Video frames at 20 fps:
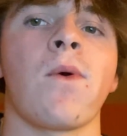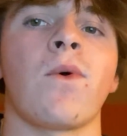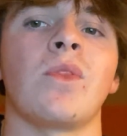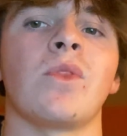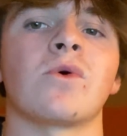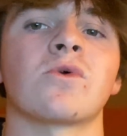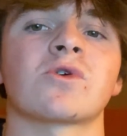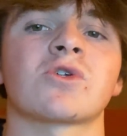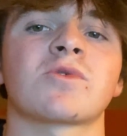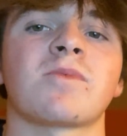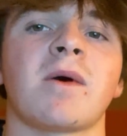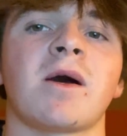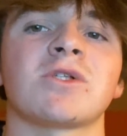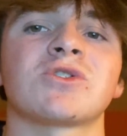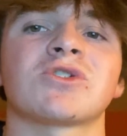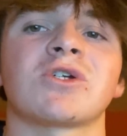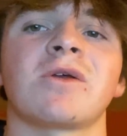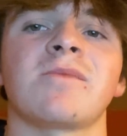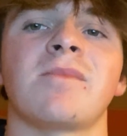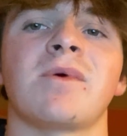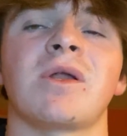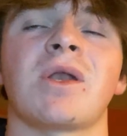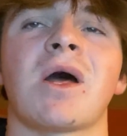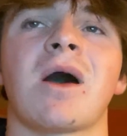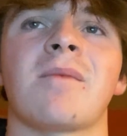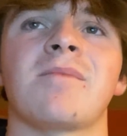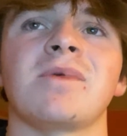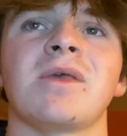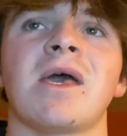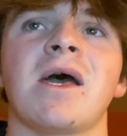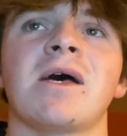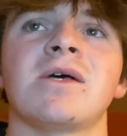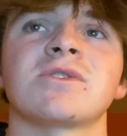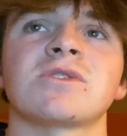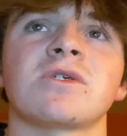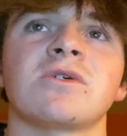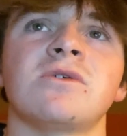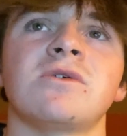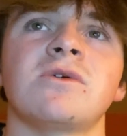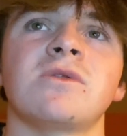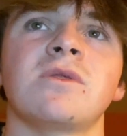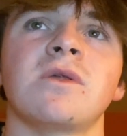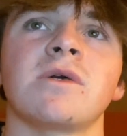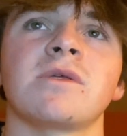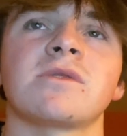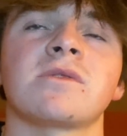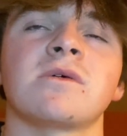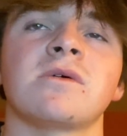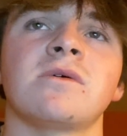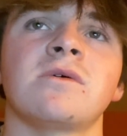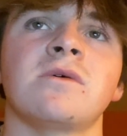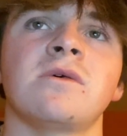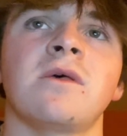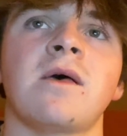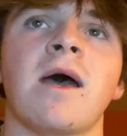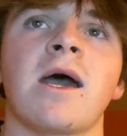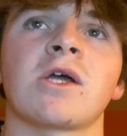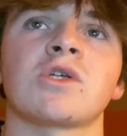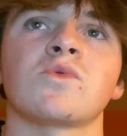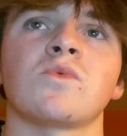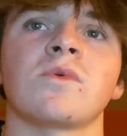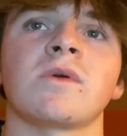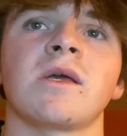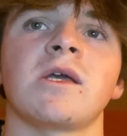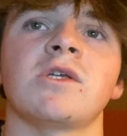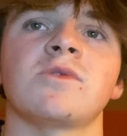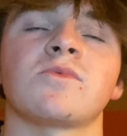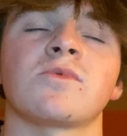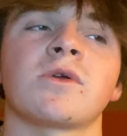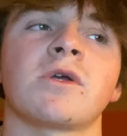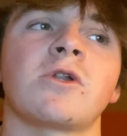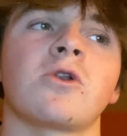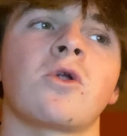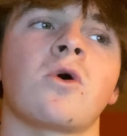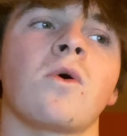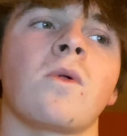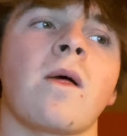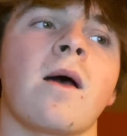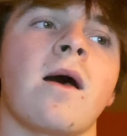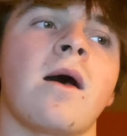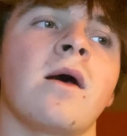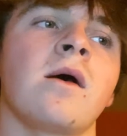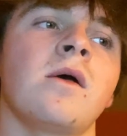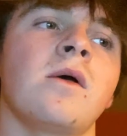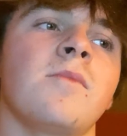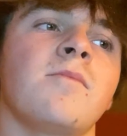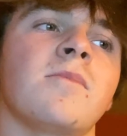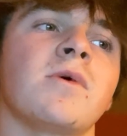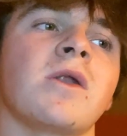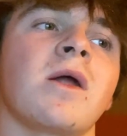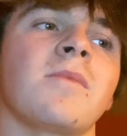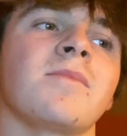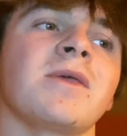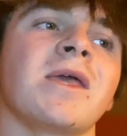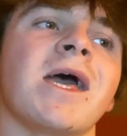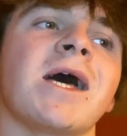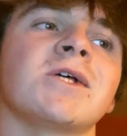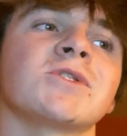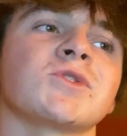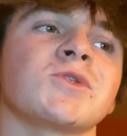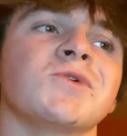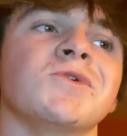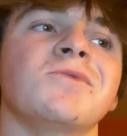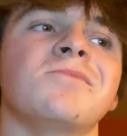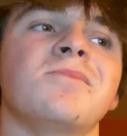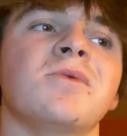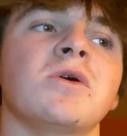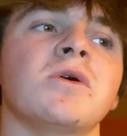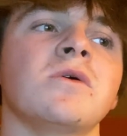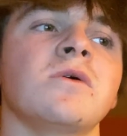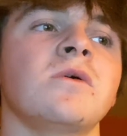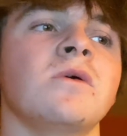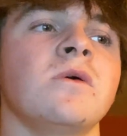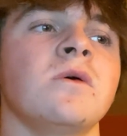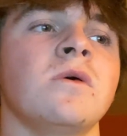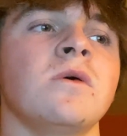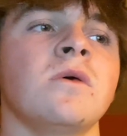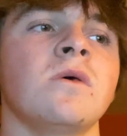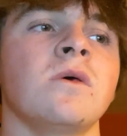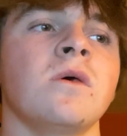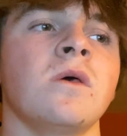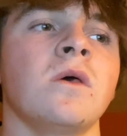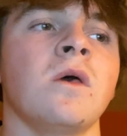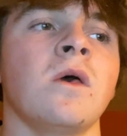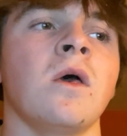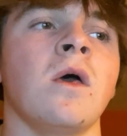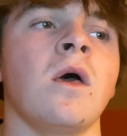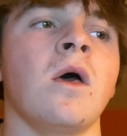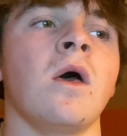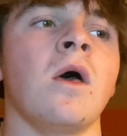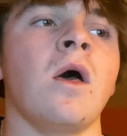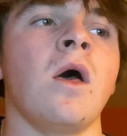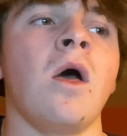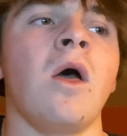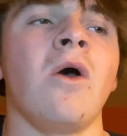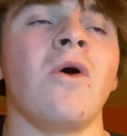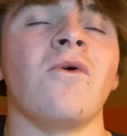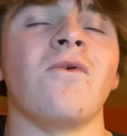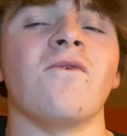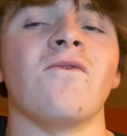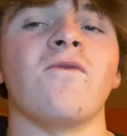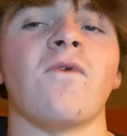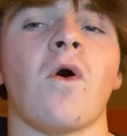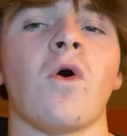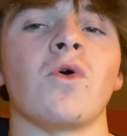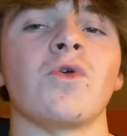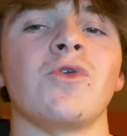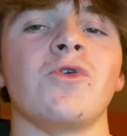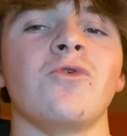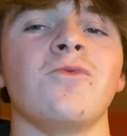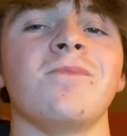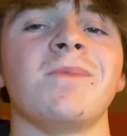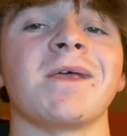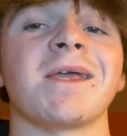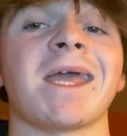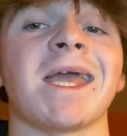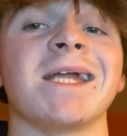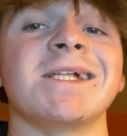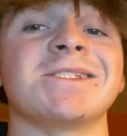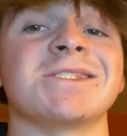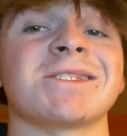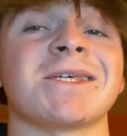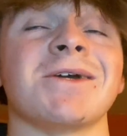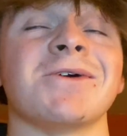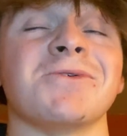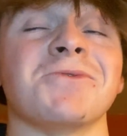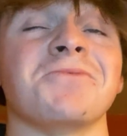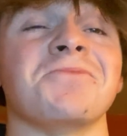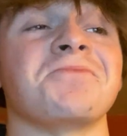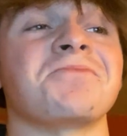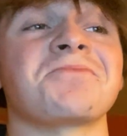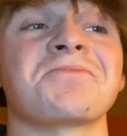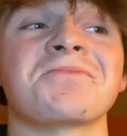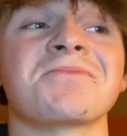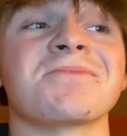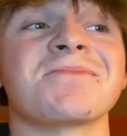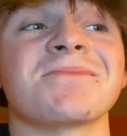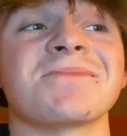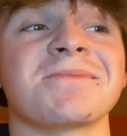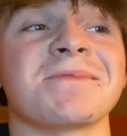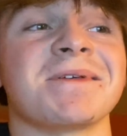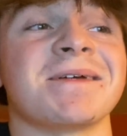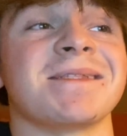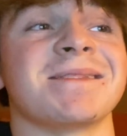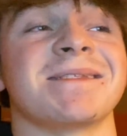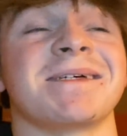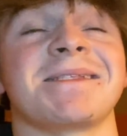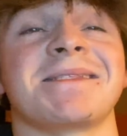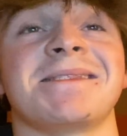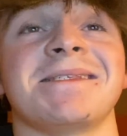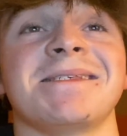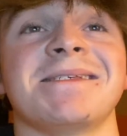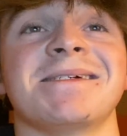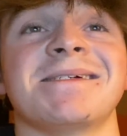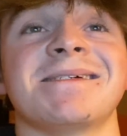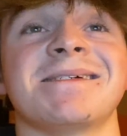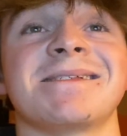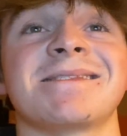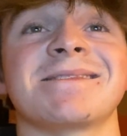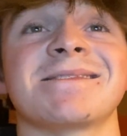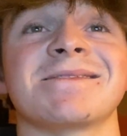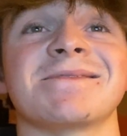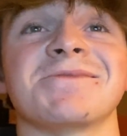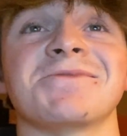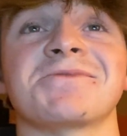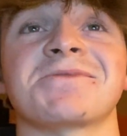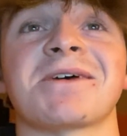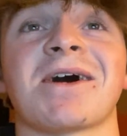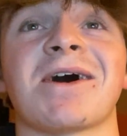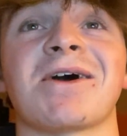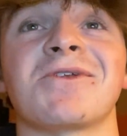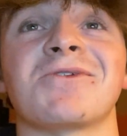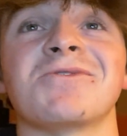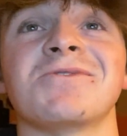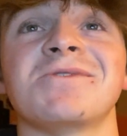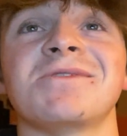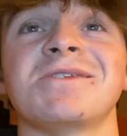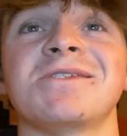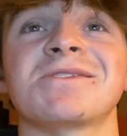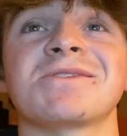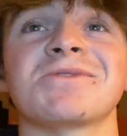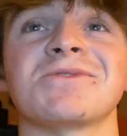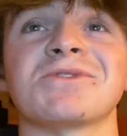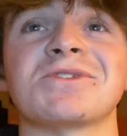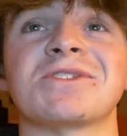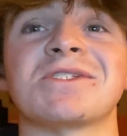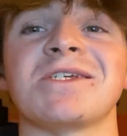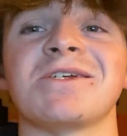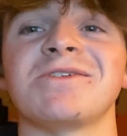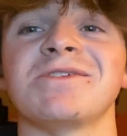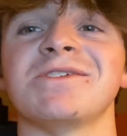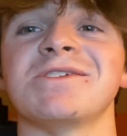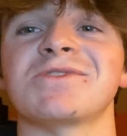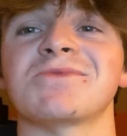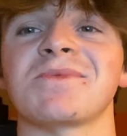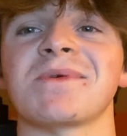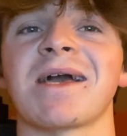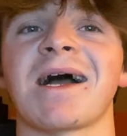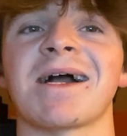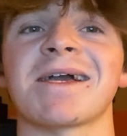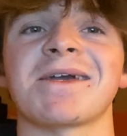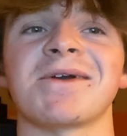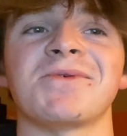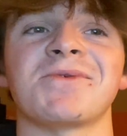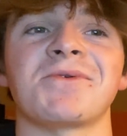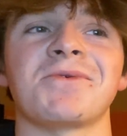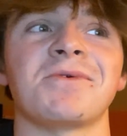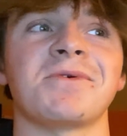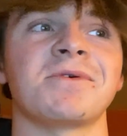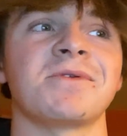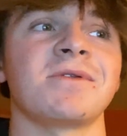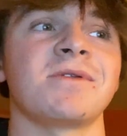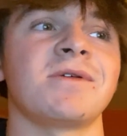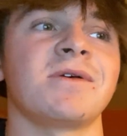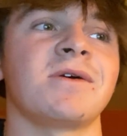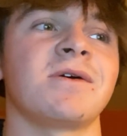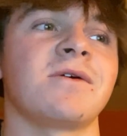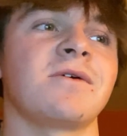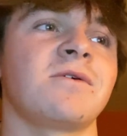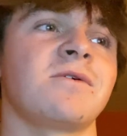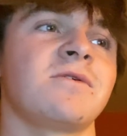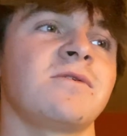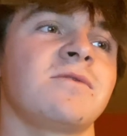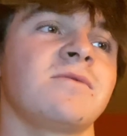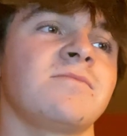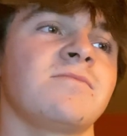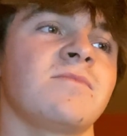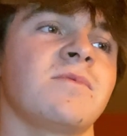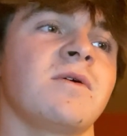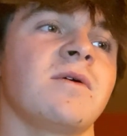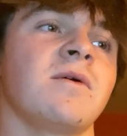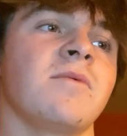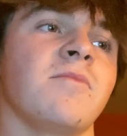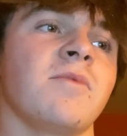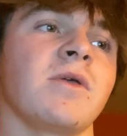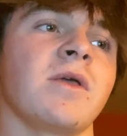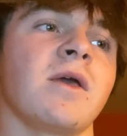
the response rate might not be as good, like the actual engagement rate and all that might not be as good, but volume negates skill like the, uh, the little title of this little series we got going on. Um, but